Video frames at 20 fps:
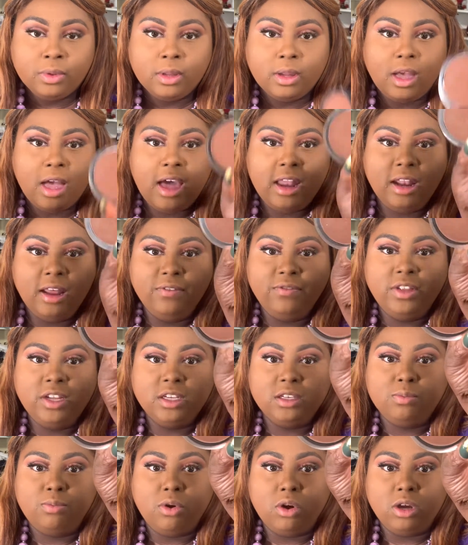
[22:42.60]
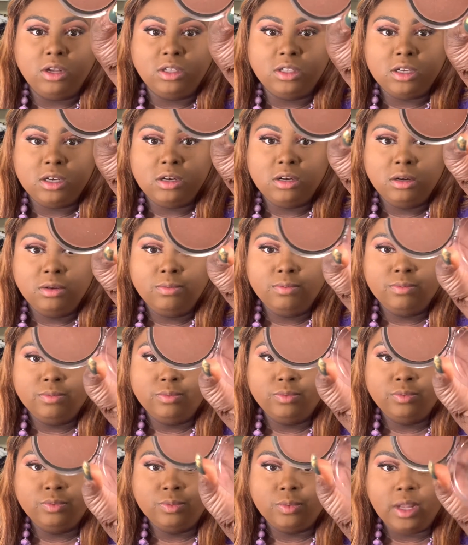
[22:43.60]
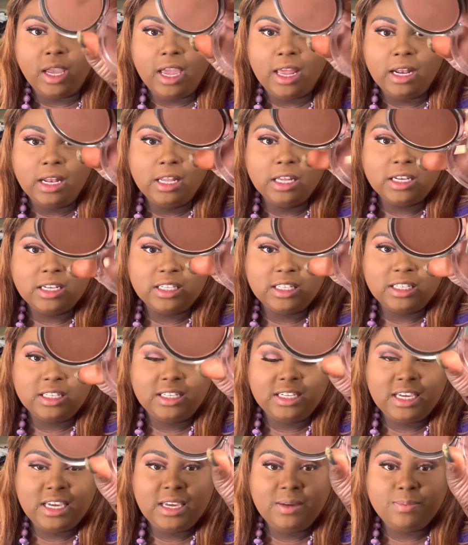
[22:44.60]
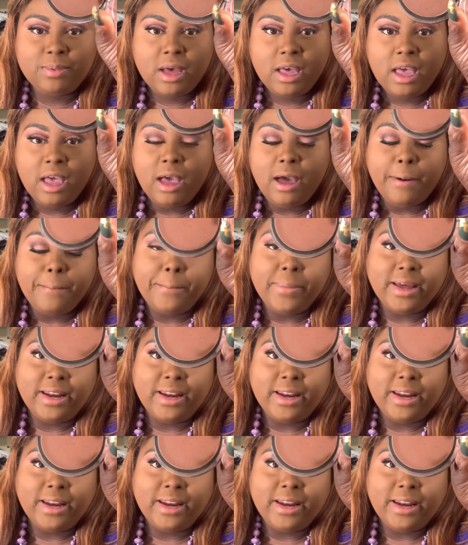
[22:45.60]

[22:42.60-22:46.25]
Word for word: I love this bronzer. It looks deep, but